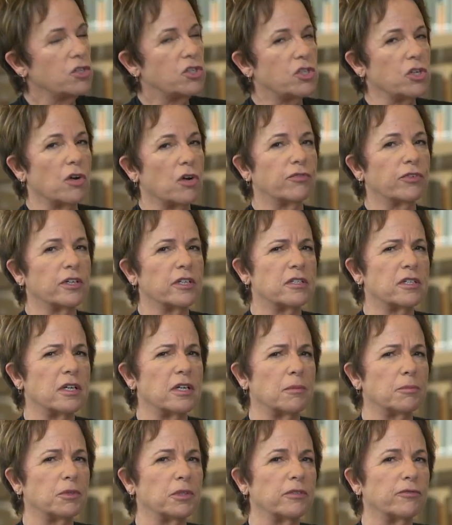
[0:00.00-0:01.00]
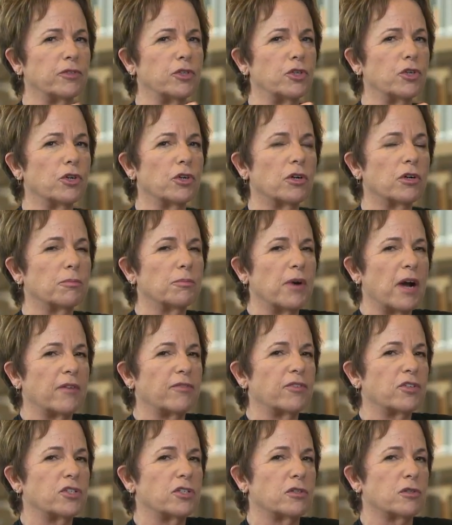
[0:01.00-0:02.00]
So, for example, if your
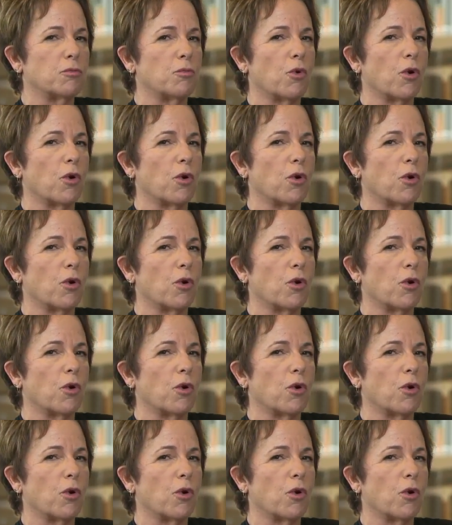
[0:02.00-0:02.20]
breakfast in the